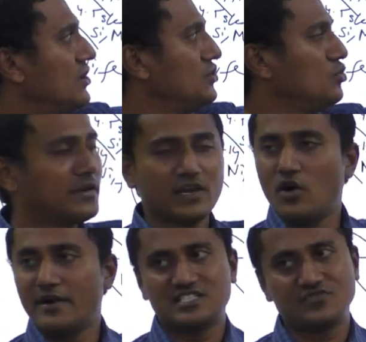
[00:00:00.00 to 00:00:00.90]
you
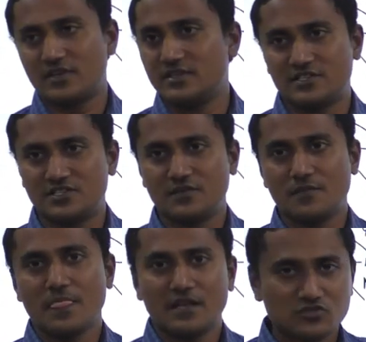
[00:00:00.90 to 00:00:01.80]
cannot decipher that.
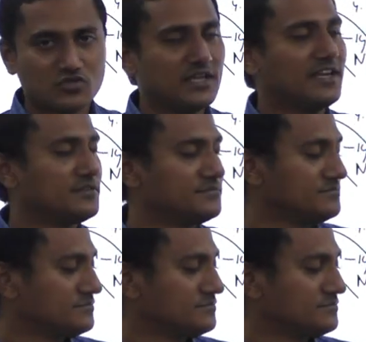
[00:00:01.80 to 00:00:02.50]
So then